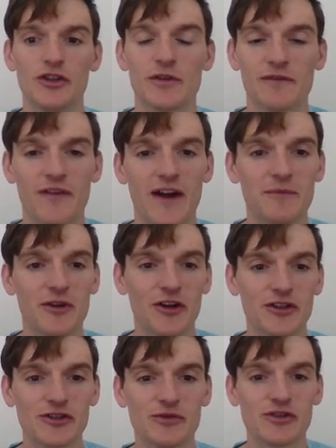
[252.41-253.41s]
You can find me
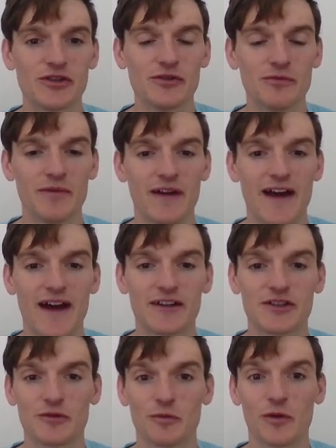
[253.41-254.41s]
on YouTube
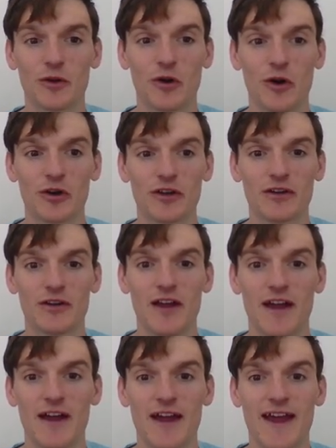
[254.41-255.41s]
at Will Hardin
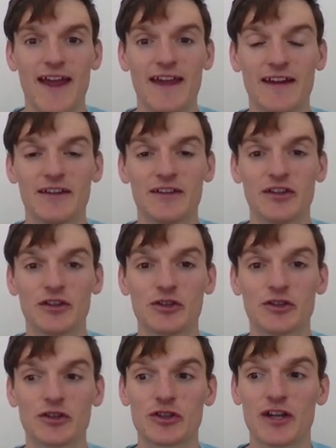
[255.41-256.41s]
and
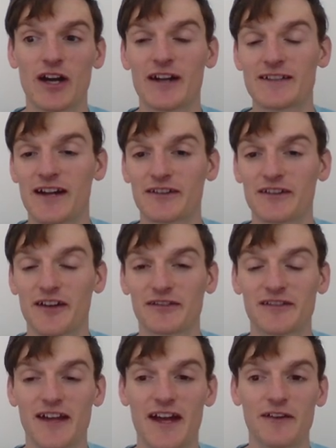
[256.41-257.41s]
contact
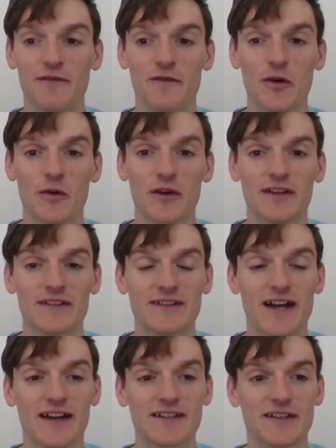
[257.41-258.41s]
us at
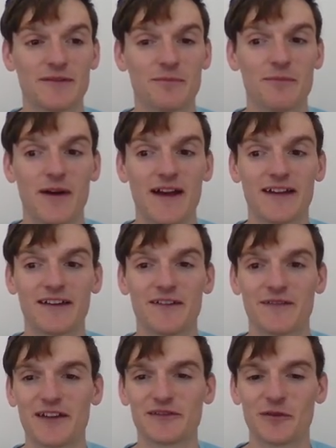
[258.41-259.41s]
evoq.bike.
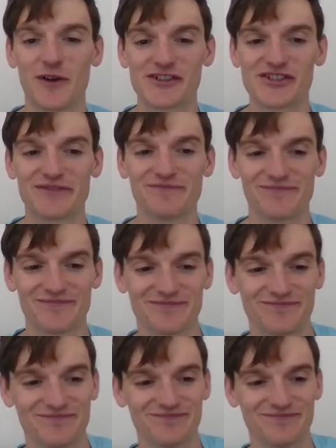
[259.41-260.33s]
Thanks for watching.